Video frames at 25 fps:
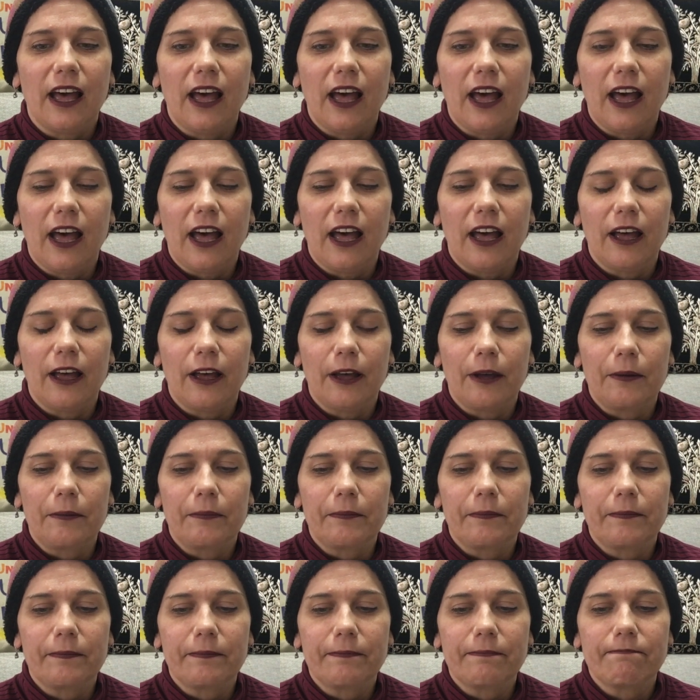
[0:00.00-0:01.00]

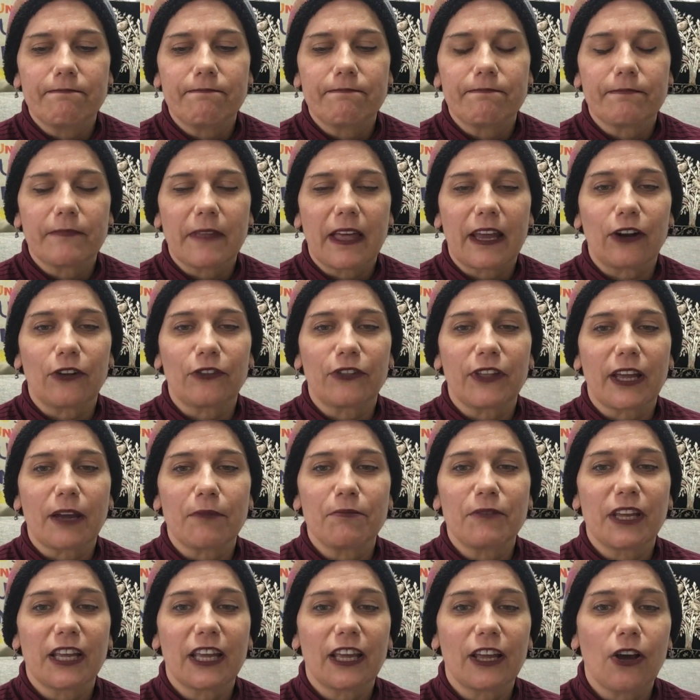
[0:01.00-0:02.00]
Um, I don't think
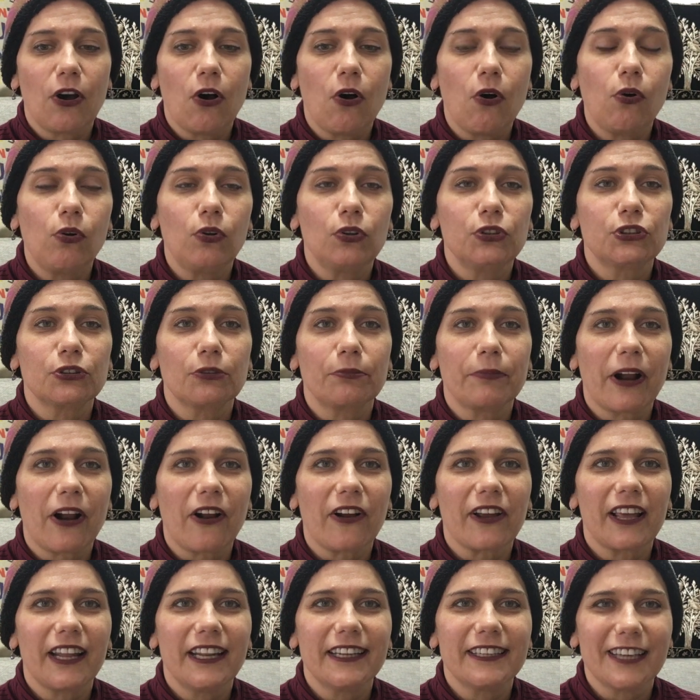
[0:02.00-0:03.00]
I'm digging a hole to
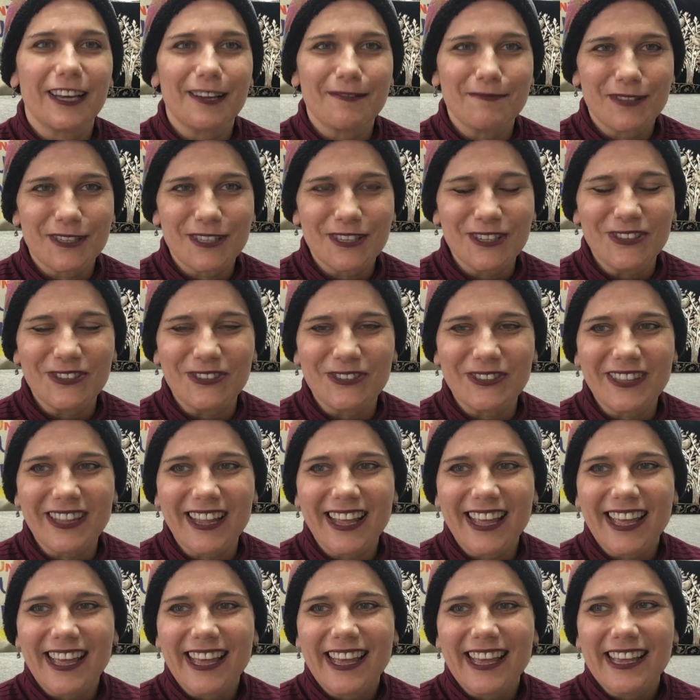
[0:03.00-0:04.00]
America anytime soon.
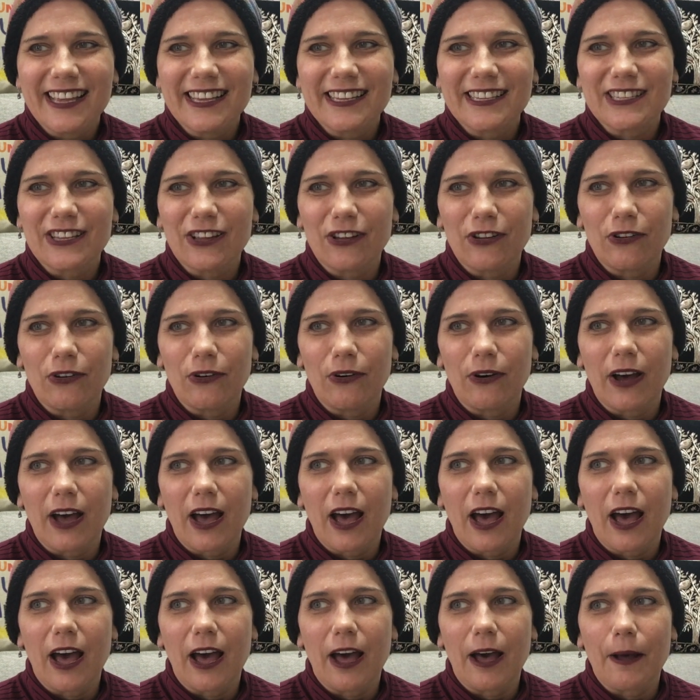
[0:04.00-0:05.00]
So
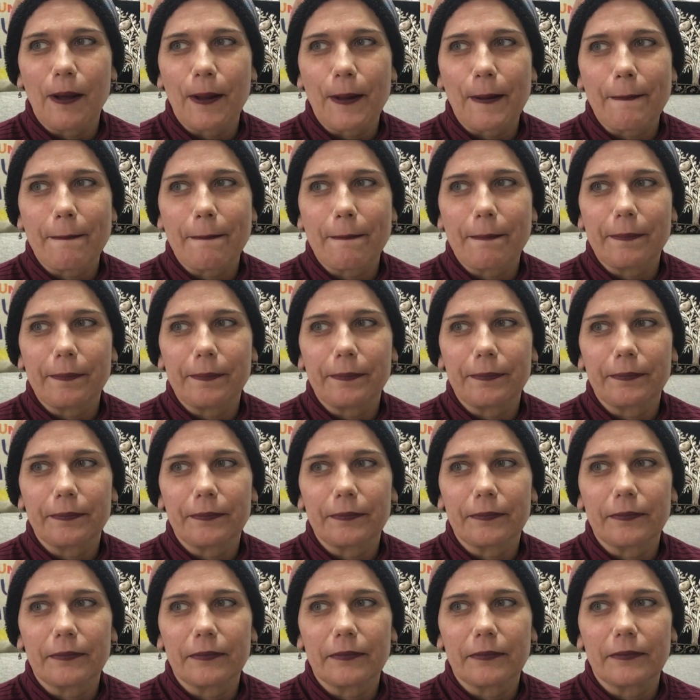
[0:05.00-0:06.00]
um,
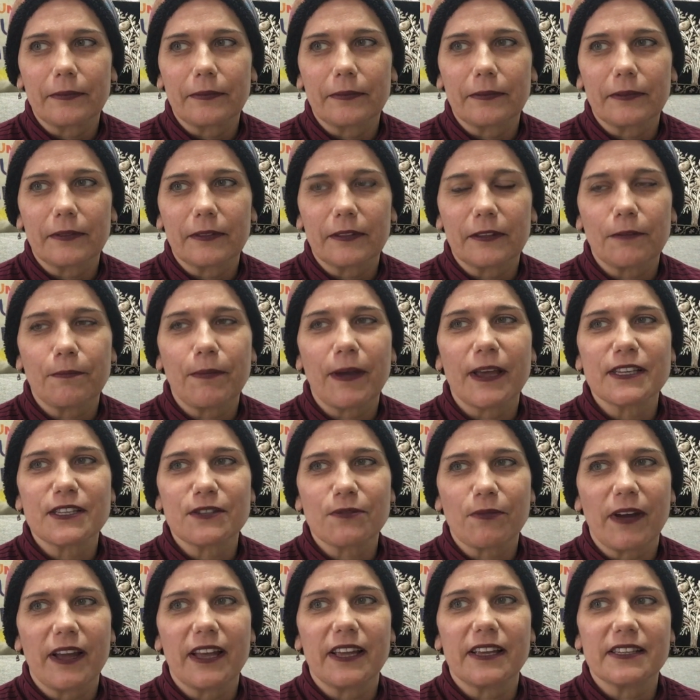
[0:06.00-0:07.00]
the
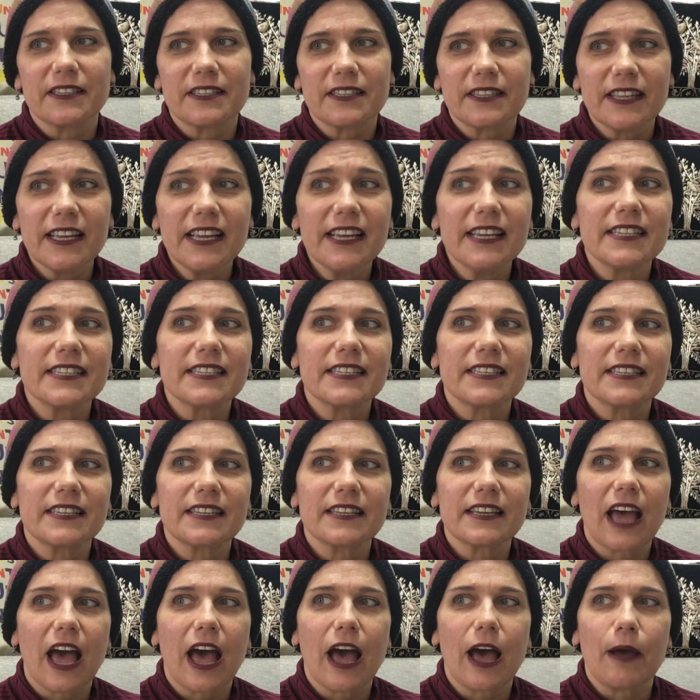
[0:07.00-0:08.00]
best way is this,
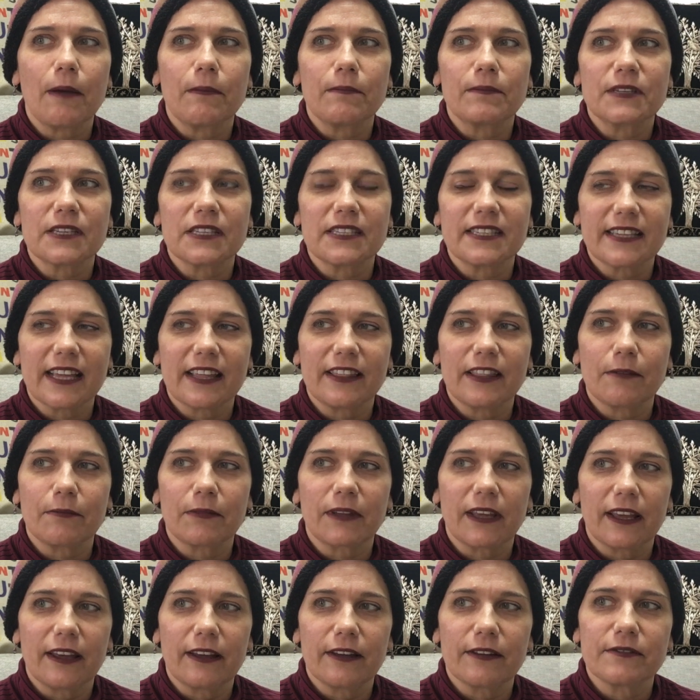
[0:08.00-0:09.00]
um, to send
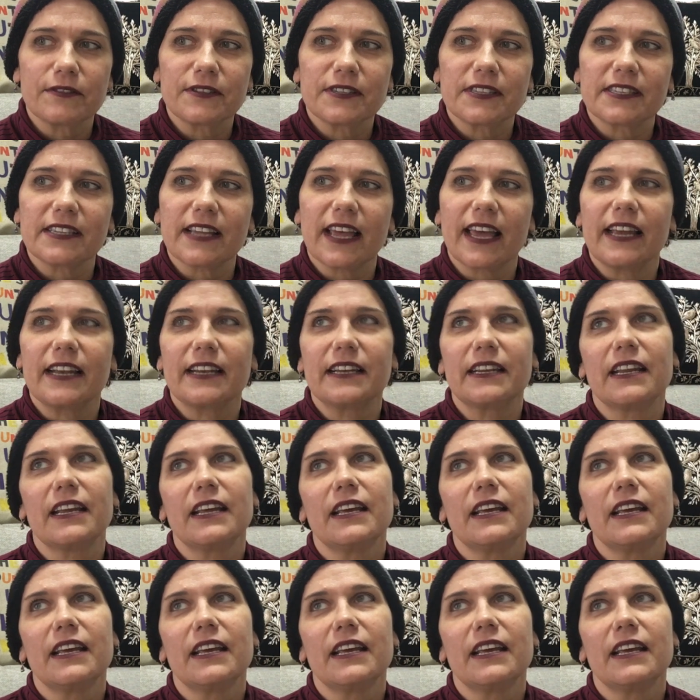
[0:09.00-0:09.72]
them gifts and